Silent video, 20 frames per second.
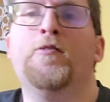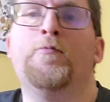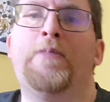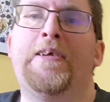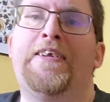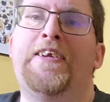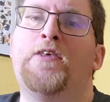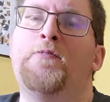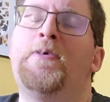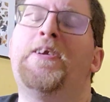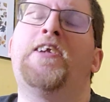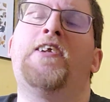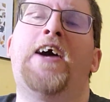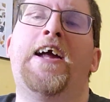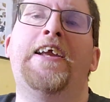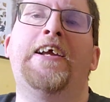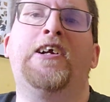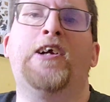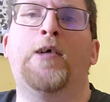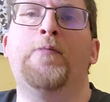But there have been a
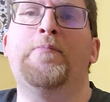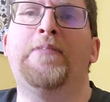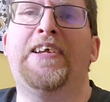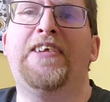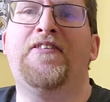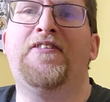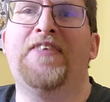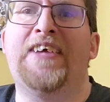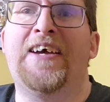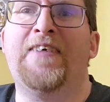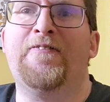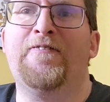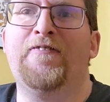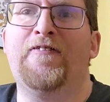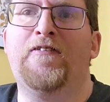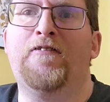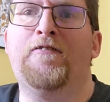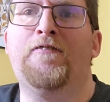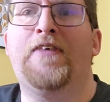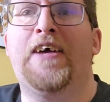lot of companies that
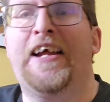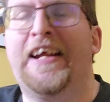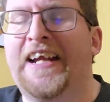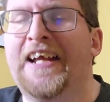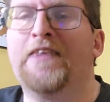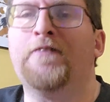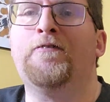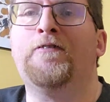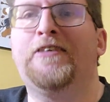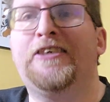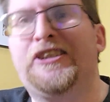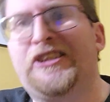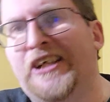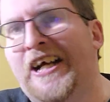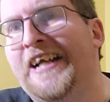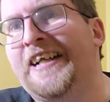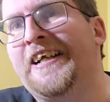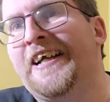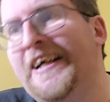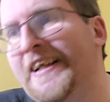I get them from
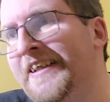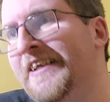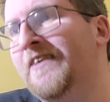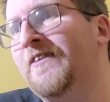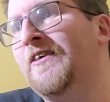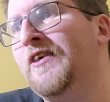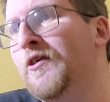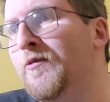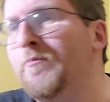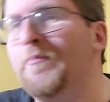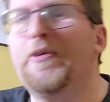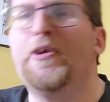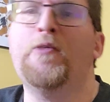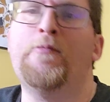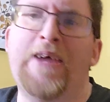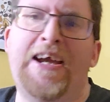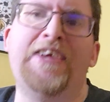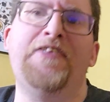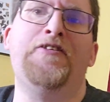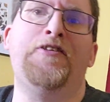China, and you
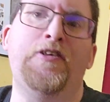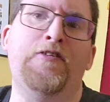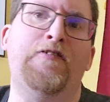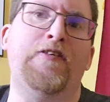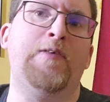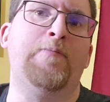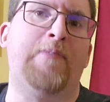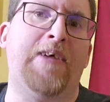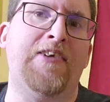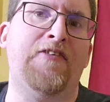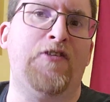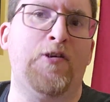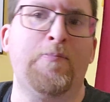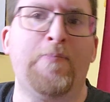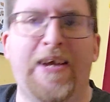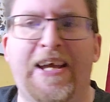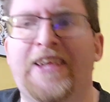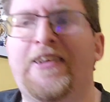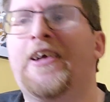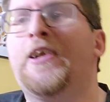wait 2-3 months, you
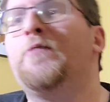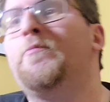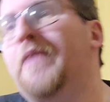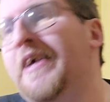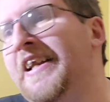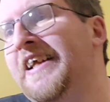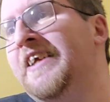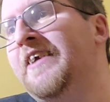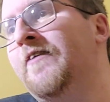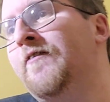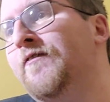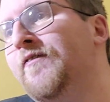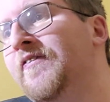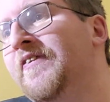pay a lot of money,